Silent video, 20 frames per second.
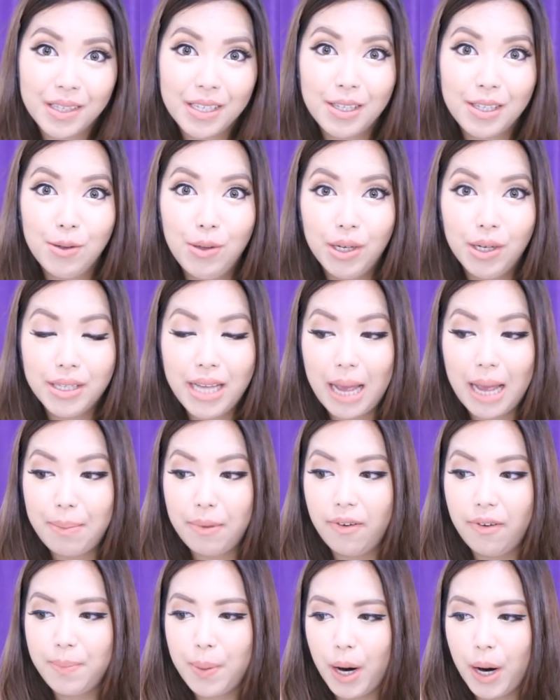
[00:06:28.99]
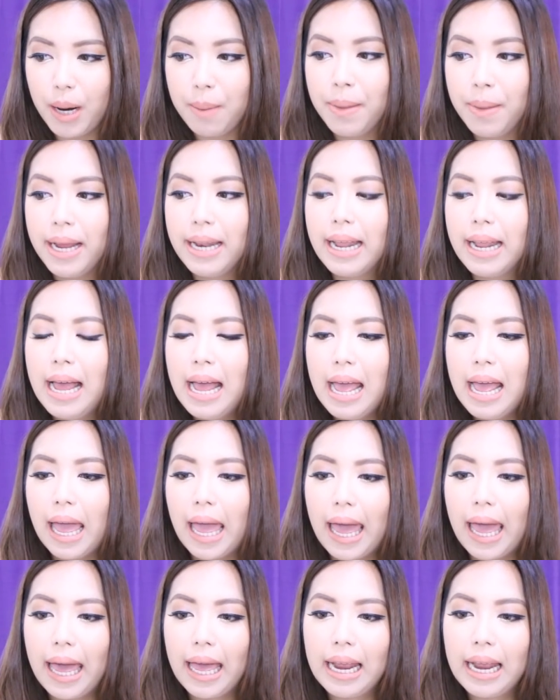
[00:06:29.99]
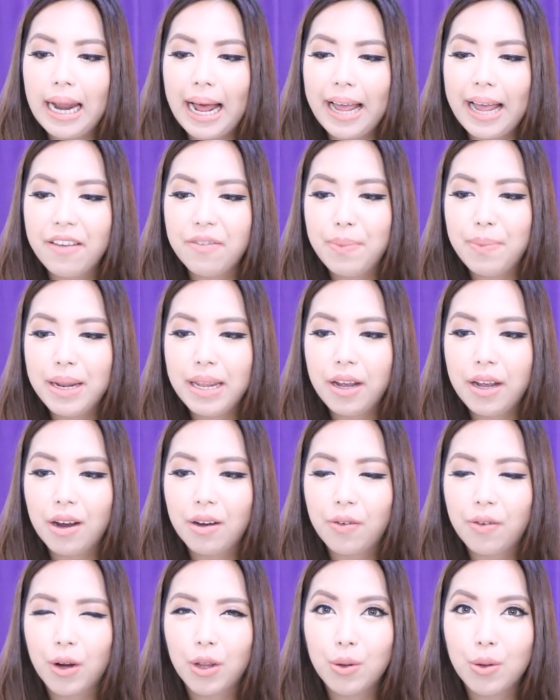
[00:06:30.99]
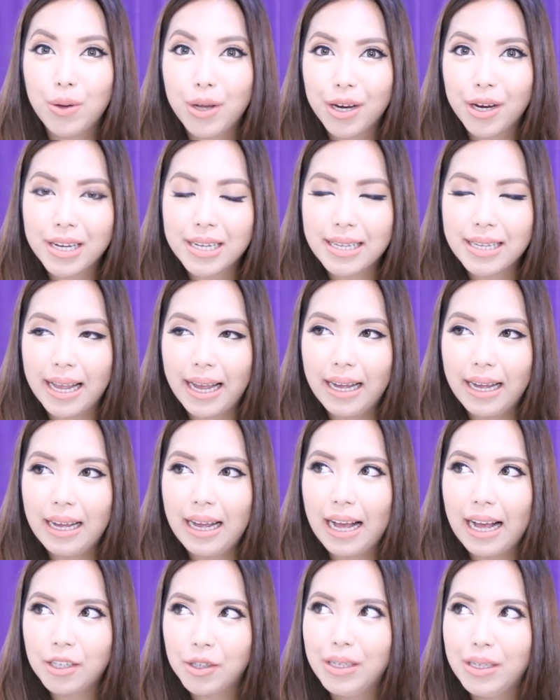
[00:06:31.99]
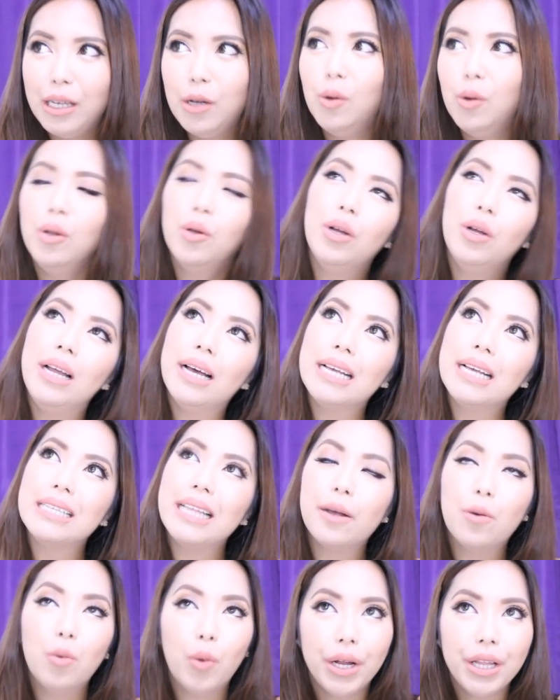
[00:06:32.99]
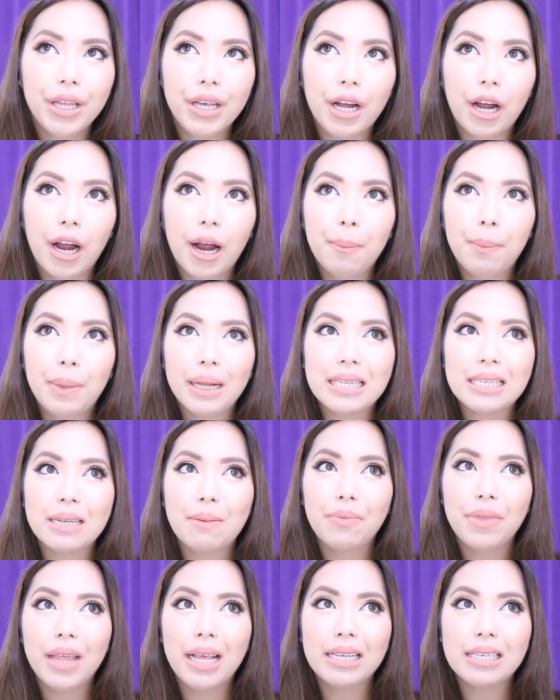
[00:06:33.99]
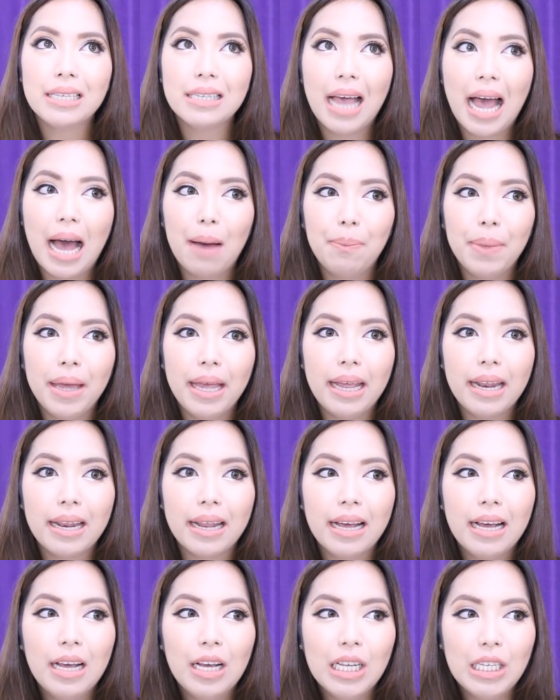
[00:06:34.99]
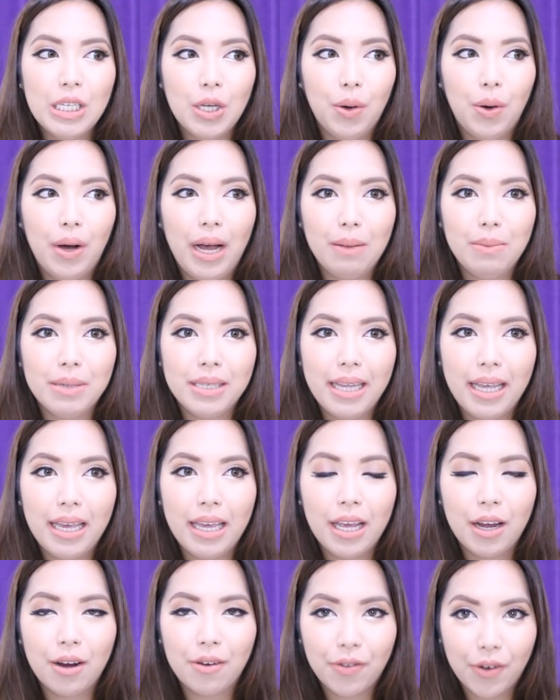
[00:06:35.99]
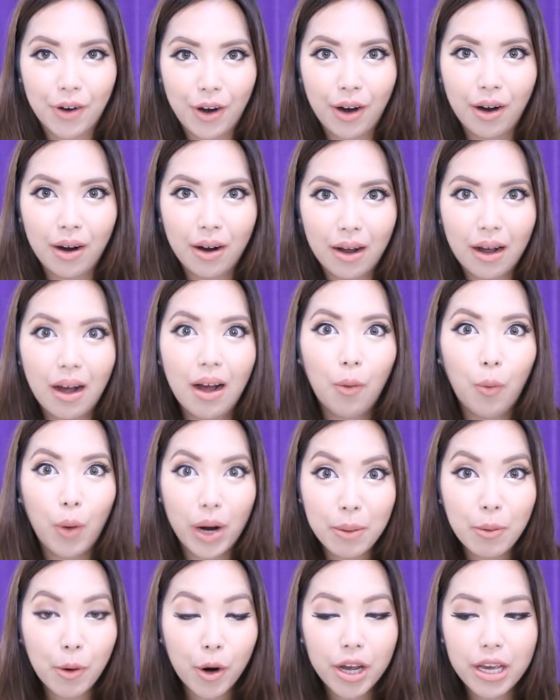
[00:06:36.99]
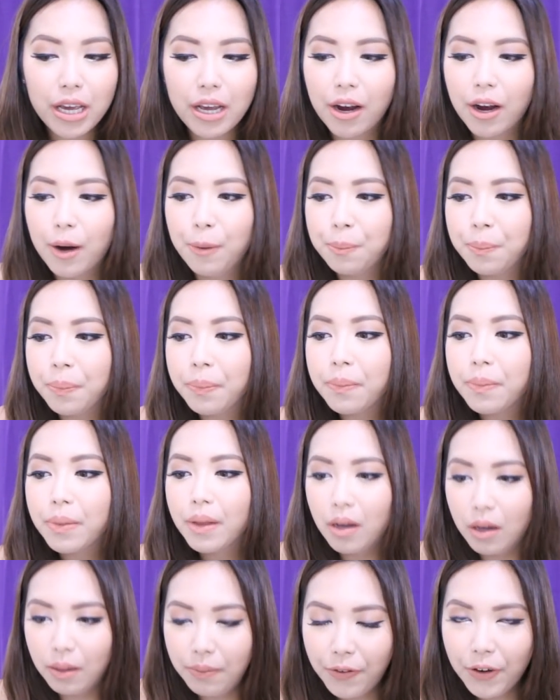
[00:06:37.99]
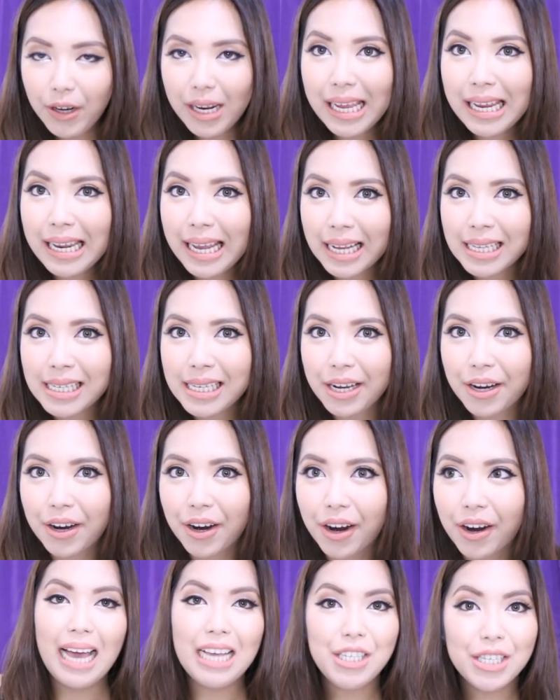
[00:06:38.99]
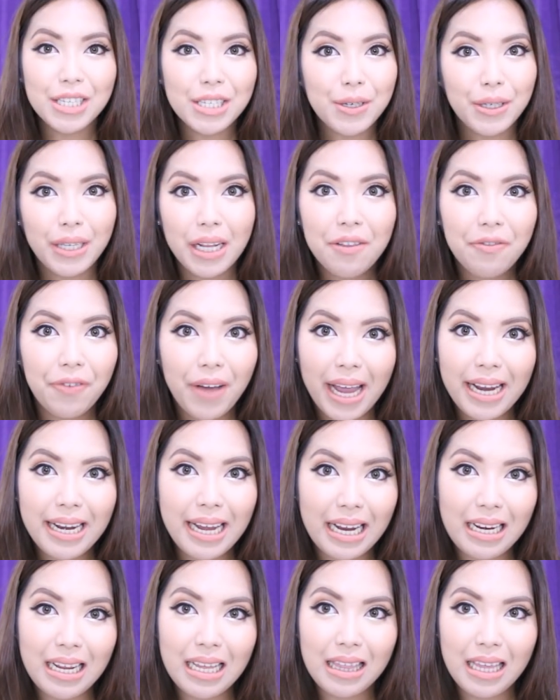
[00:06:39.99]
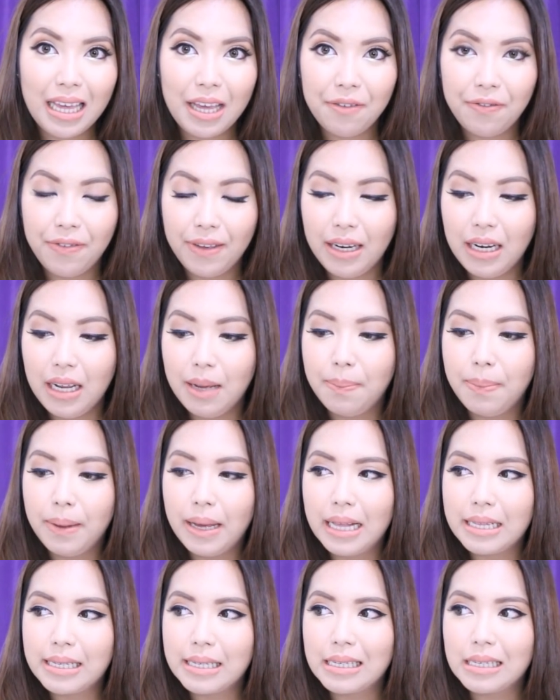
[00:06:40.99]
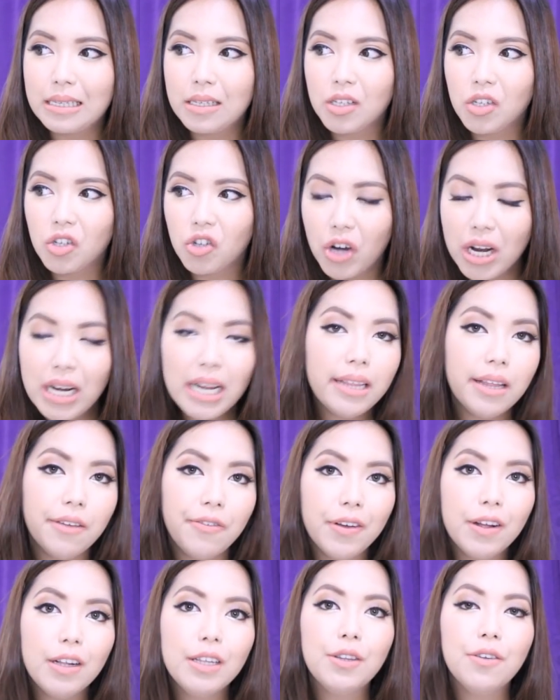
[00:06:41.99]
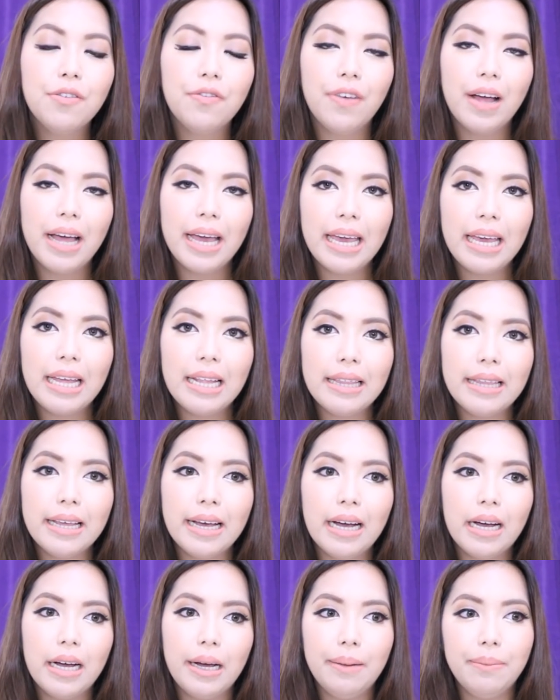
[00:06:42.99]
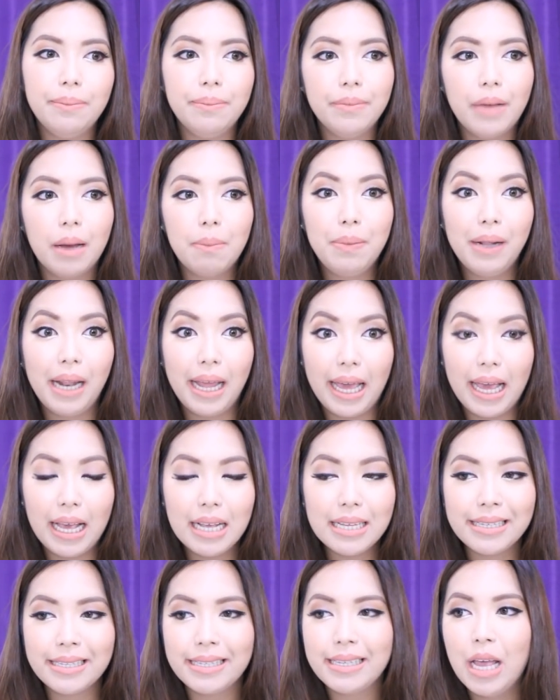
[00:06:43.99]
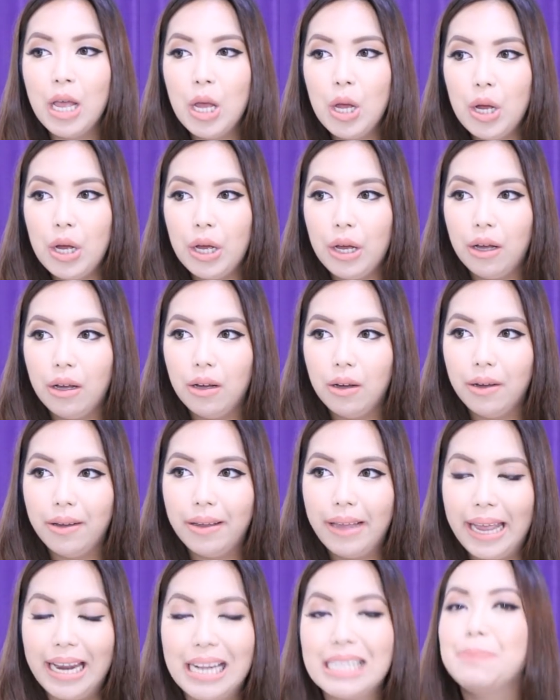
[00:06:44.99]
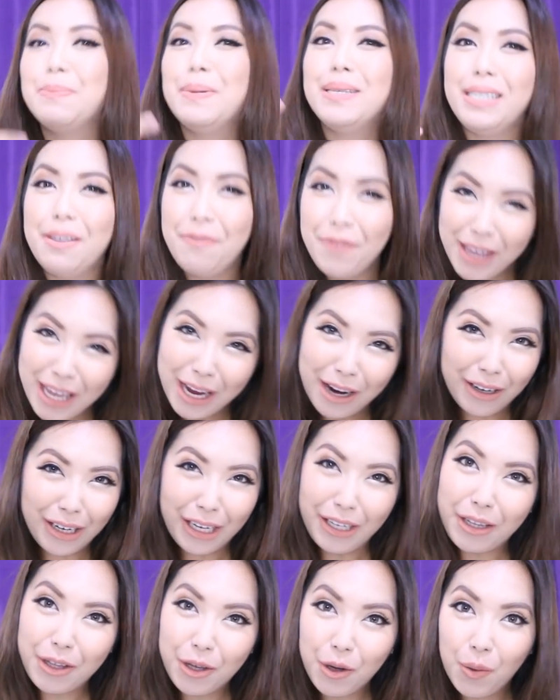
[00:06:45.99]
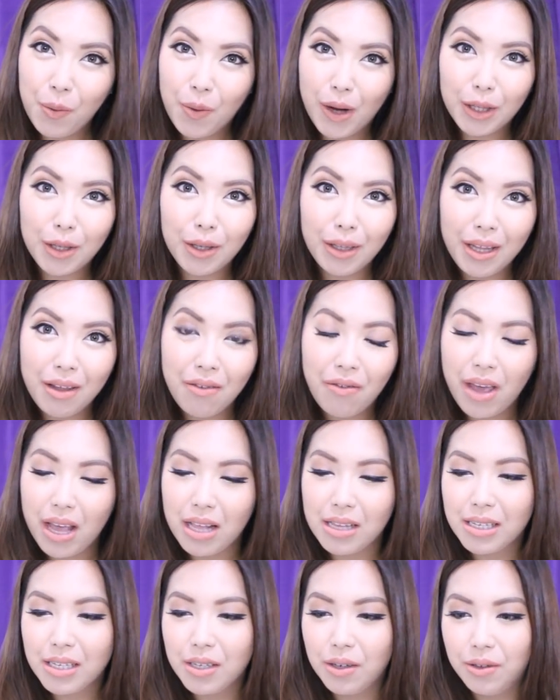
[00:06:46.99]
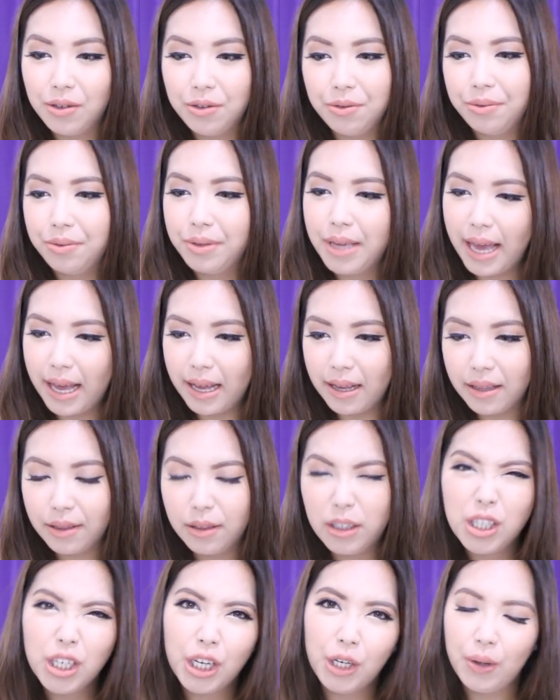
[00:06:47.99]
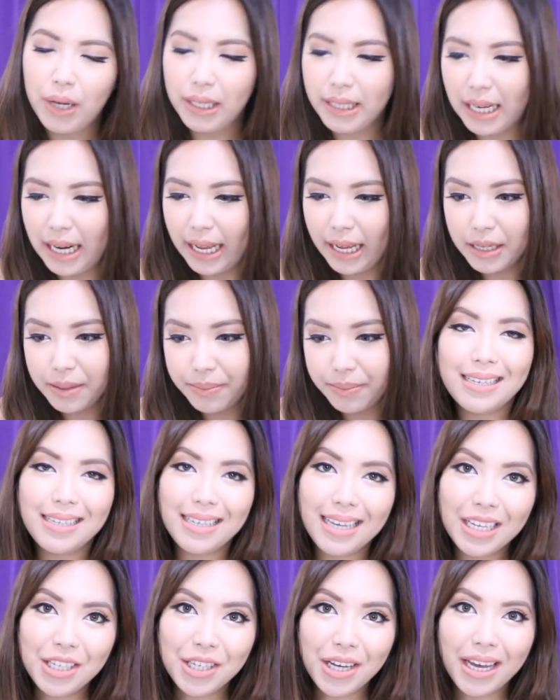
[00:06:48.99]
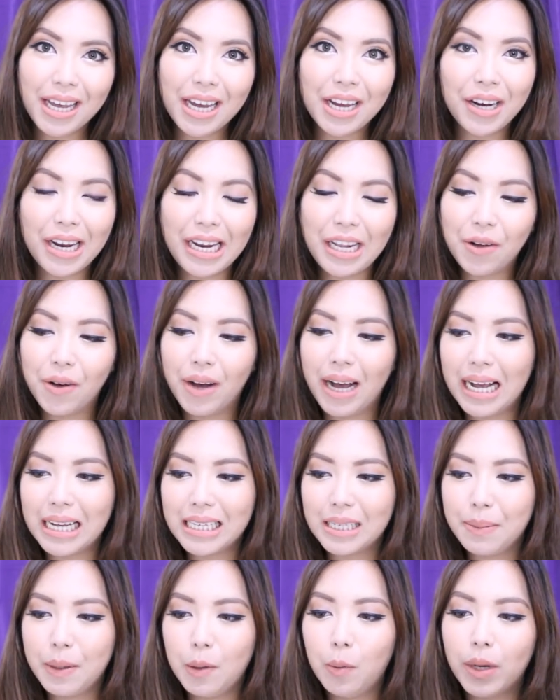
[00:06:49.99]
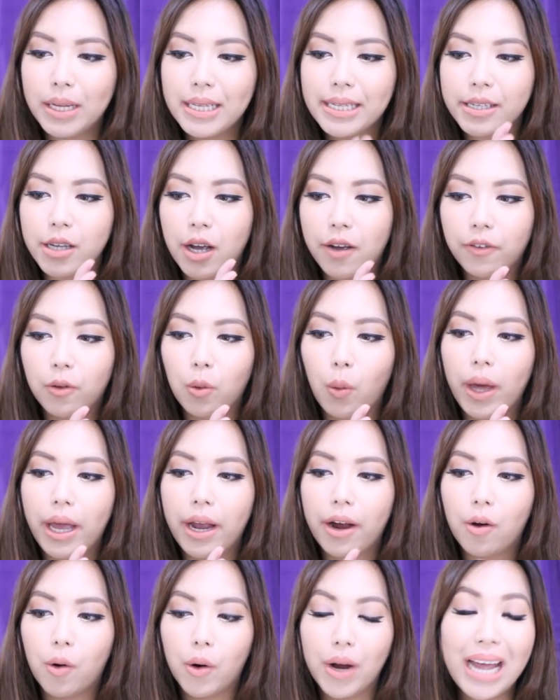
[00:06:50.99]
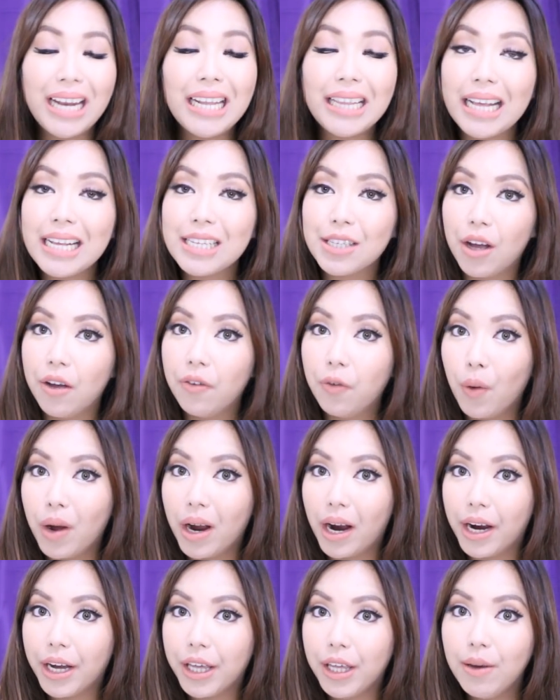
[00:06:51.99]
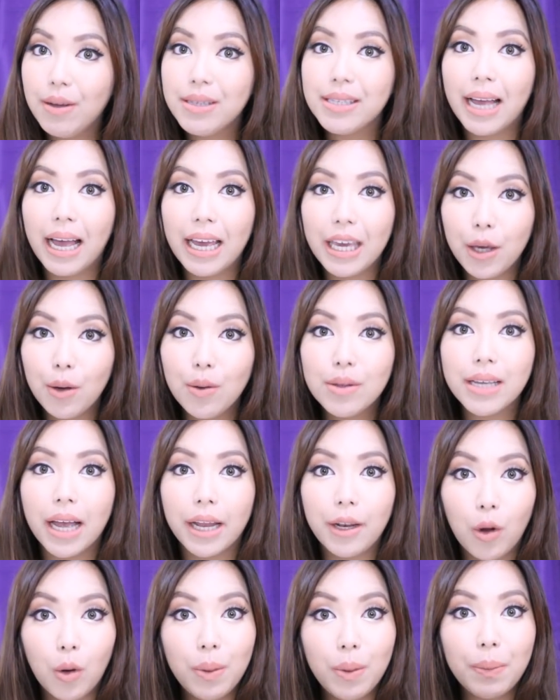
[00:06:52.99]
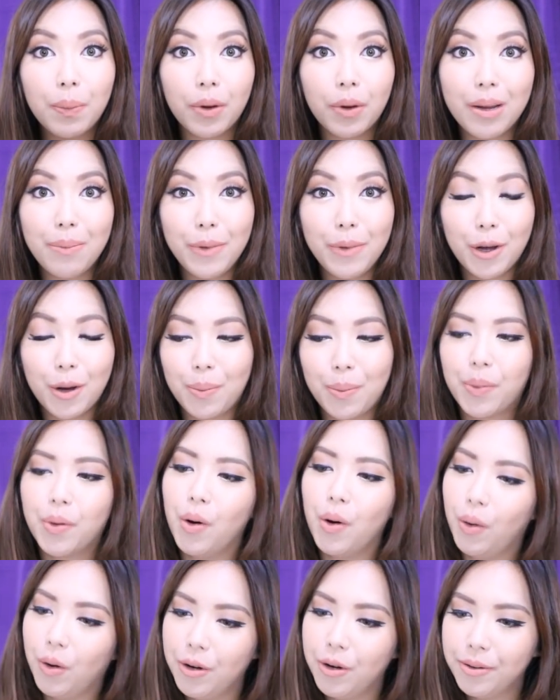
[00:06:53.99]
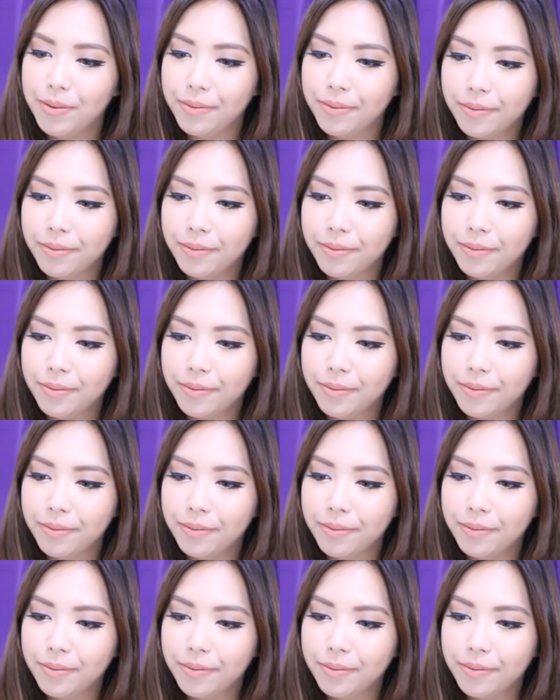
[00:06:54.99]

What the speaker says: studio type of apartment, and I've been here for 2 years now. Actually, goal ko lang is like 1 year, but something's happened, so I'm staying here for one more year. Hopefully next year. I just couldn't find anything, Philip. It's really difficult to find a place in a specific area that you want to live in. So yeah, hindi siya ganun kadali. CJ Irinko asked me what software or editing software I use. I use Adobe Premiere Pro.